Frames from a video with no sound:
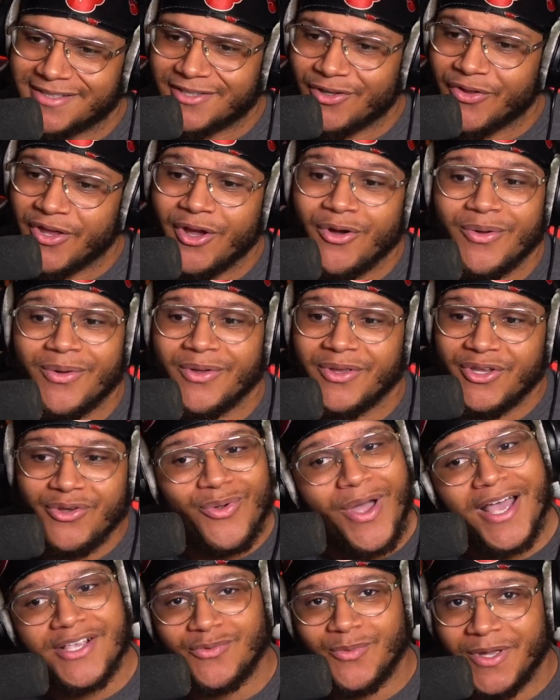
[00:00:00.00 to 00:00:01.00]
So you
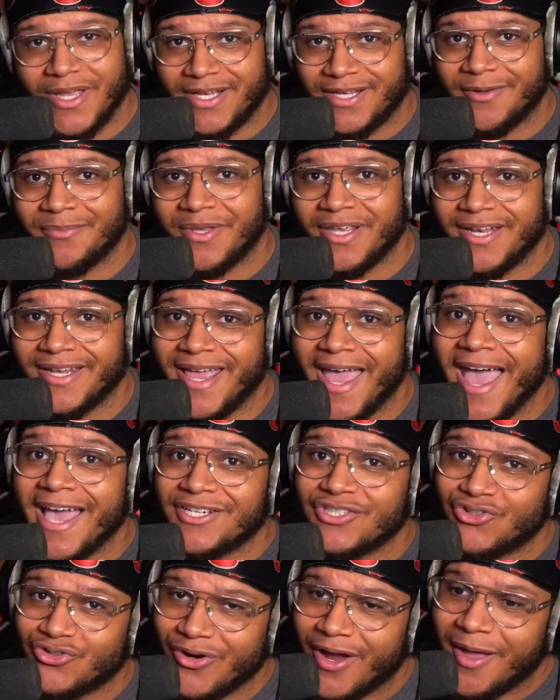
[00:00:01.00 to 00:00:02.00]
guys will end up getting
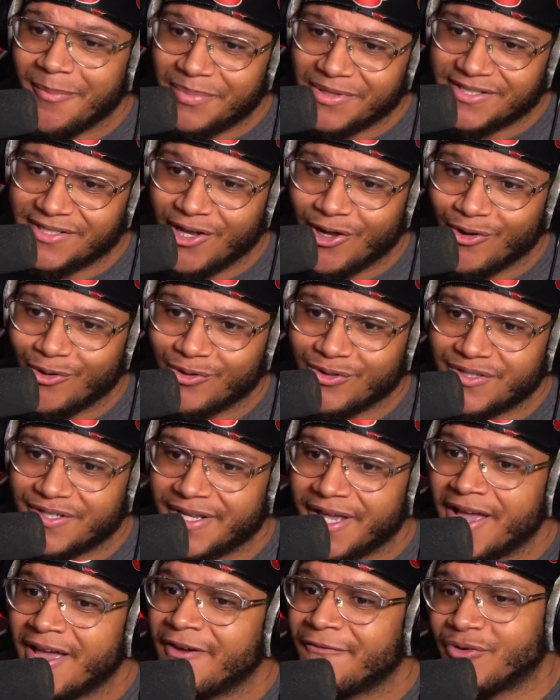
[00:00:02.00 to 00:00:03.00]
extra episodes
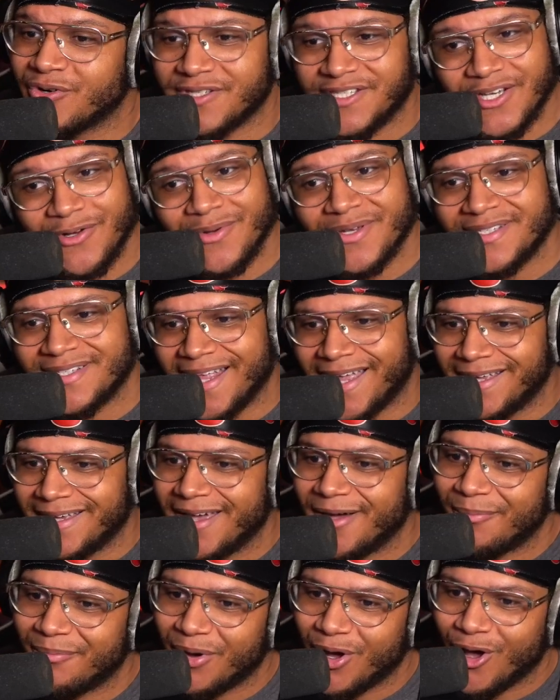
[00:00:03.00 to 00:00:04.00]
for series like
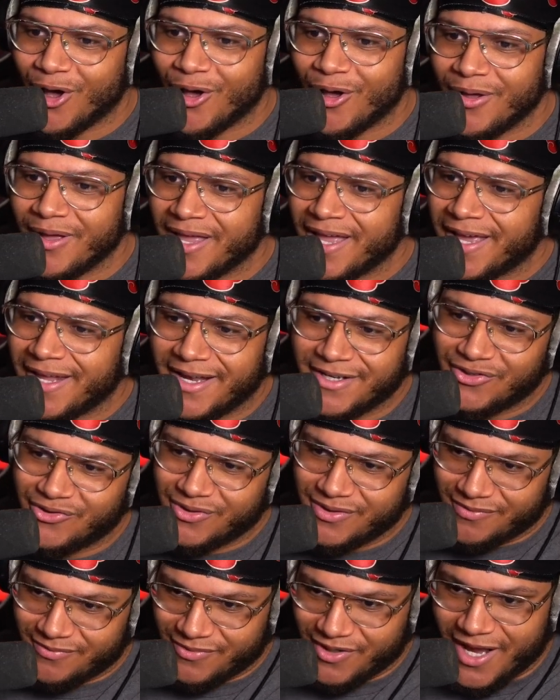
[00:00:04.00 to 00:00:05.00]
Gumball, and as
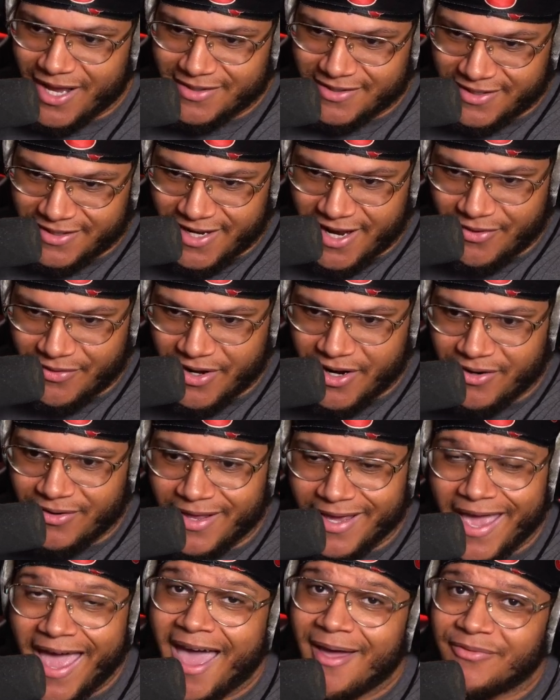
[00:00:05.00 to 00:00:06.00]
you guys see down there,
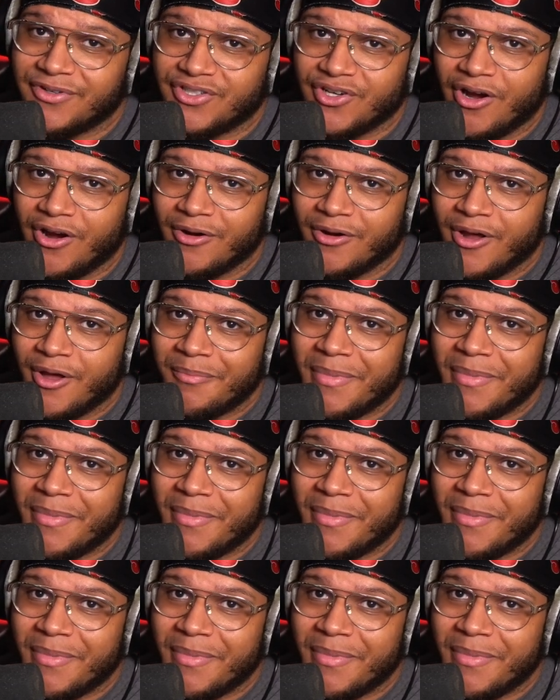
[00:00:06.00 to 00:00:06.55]
like Avatar.